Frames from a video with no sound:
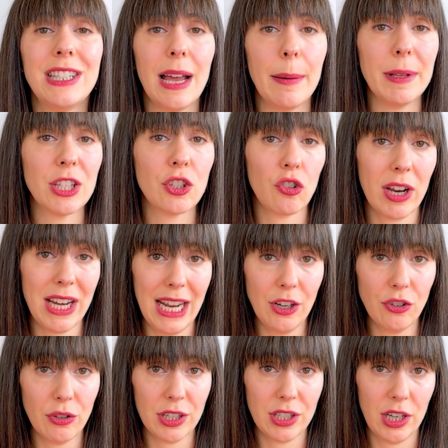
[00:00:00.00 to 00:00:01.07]
demonstrate
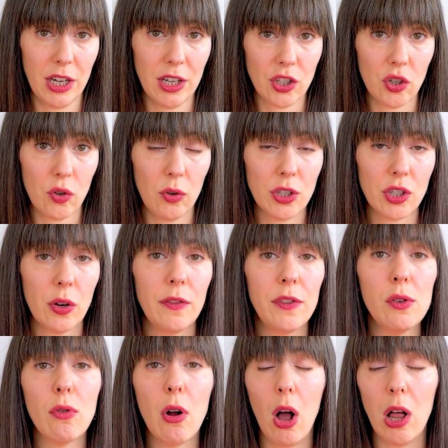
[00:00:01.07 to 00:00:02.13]
interest in a school. So if
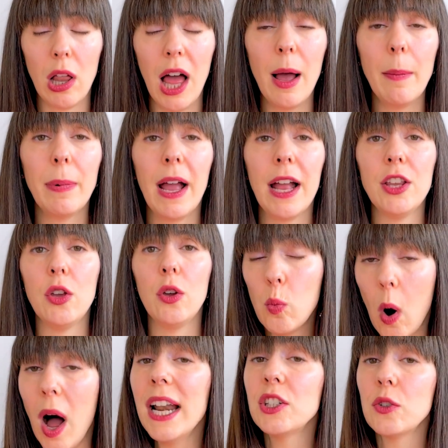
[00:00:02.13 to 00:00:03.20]
you call up and you
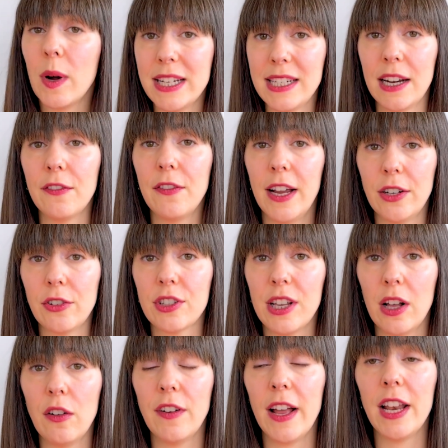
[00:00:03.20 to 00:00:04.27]
want to identify
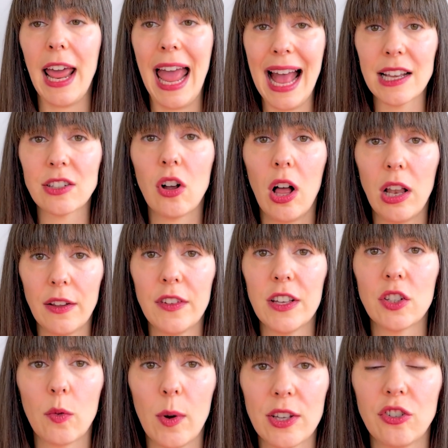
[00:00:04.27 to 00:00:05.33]
yourself and ask all of these
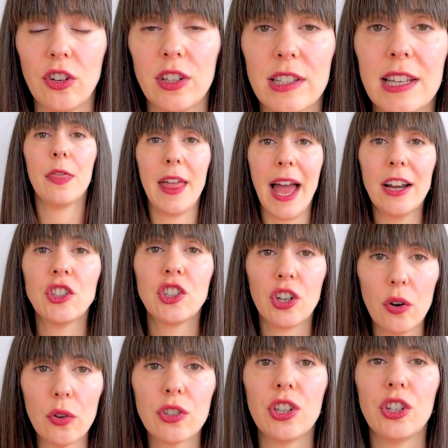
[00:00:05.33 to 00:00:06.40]
questions, that
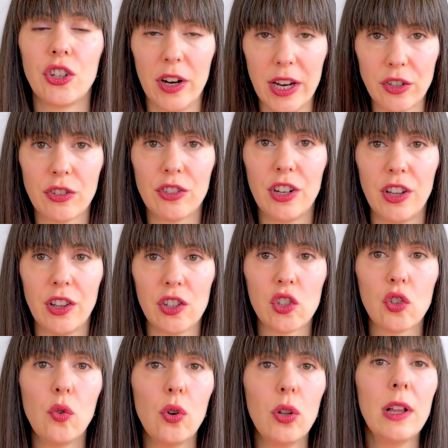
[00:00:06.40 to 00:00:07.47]
shows that you're interested in the
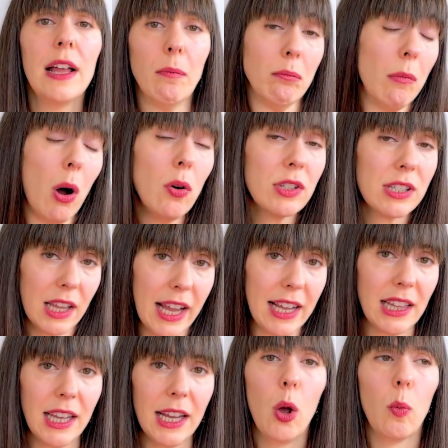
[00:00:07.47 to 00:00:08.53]
school. Most
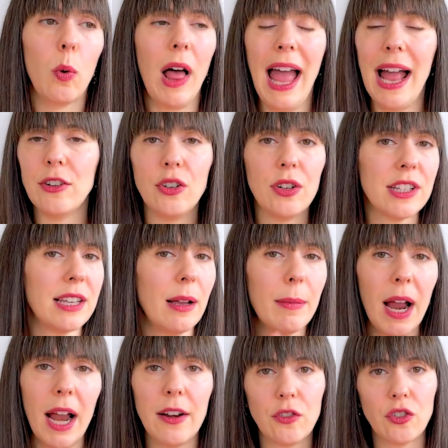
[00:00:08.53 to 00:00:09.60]
likely will add you to some
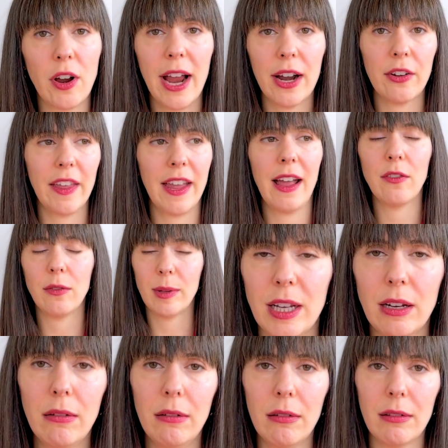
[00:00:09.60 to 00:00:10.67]
kind of tracker they have, and be like,
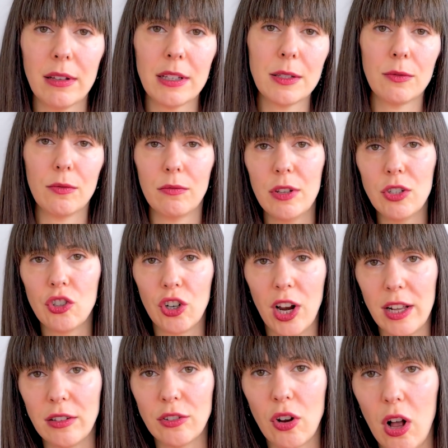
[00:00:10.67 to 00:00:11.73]
oh, this
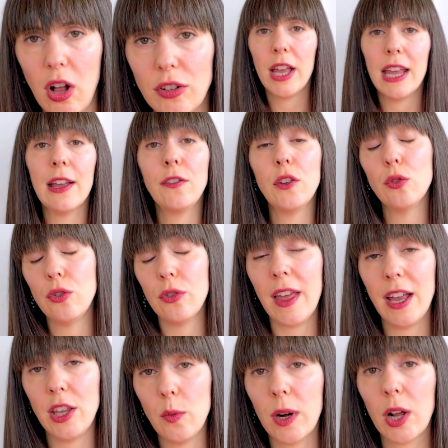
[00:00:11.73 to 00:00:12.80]
child called. If you do that,
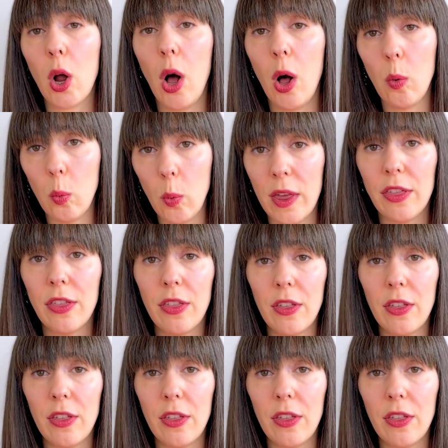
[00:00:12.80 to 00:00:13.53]
you want to call with